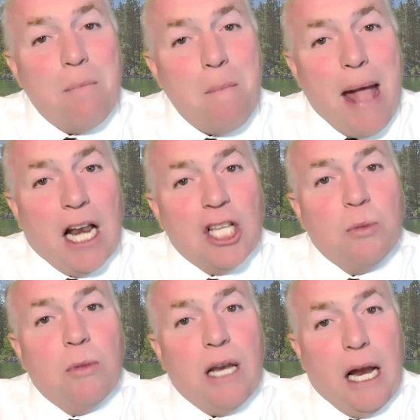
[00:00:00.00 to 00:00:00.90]

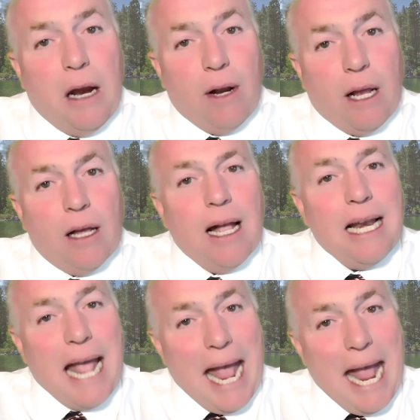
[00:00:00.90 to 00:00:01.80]
management area,
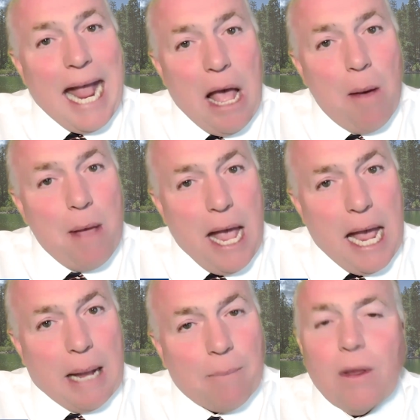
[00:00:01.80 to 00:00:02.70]
an AMA.